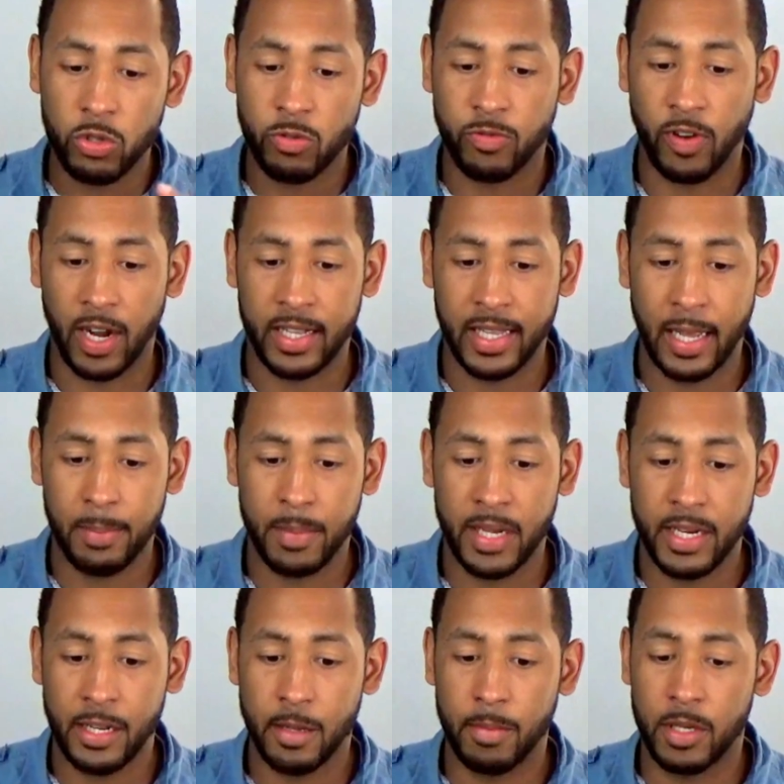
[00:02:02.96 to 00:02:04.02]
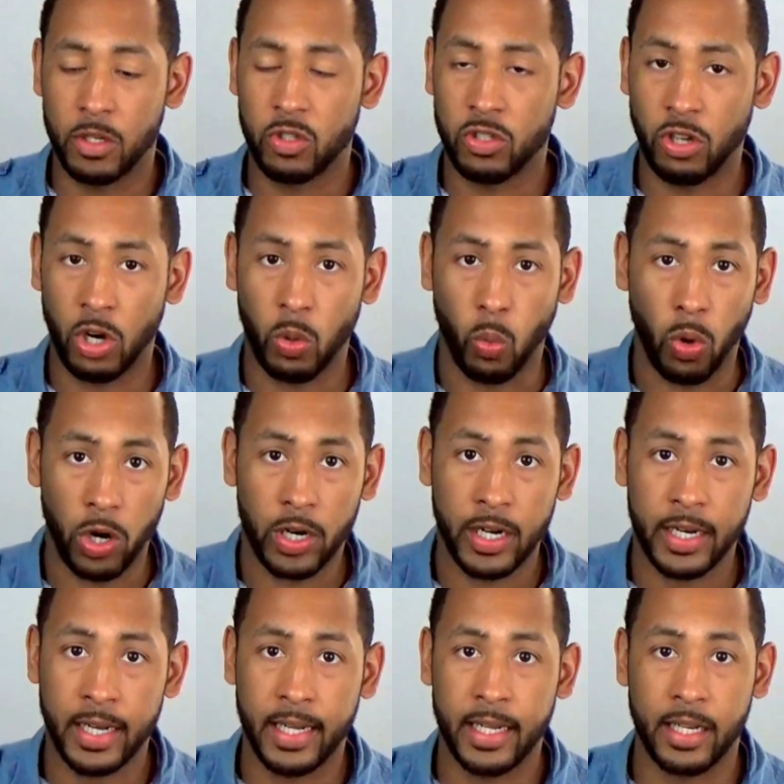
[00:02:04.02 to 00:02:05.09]
you find that medium and you start
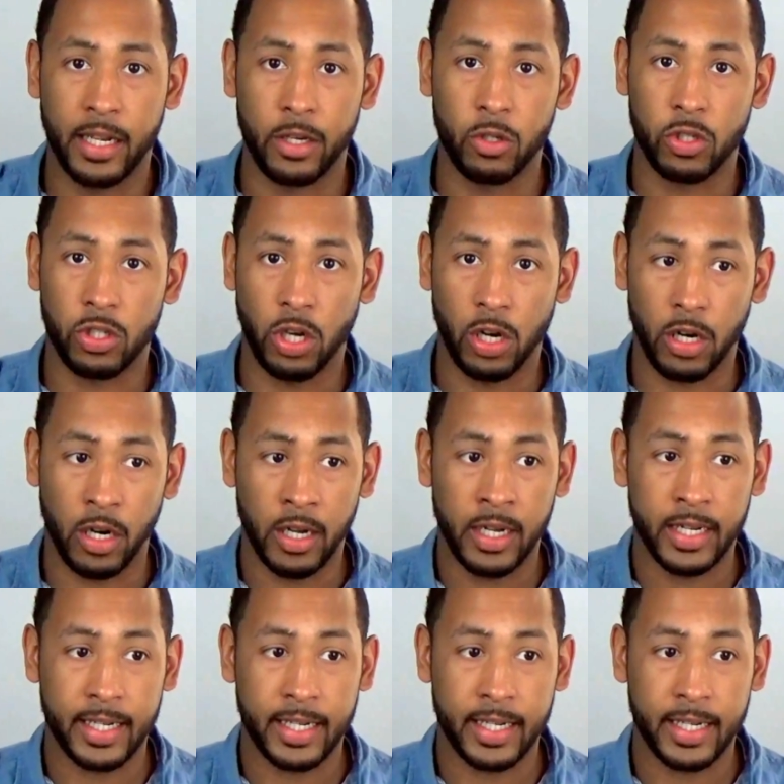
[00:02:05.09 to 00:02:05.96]
working it and you start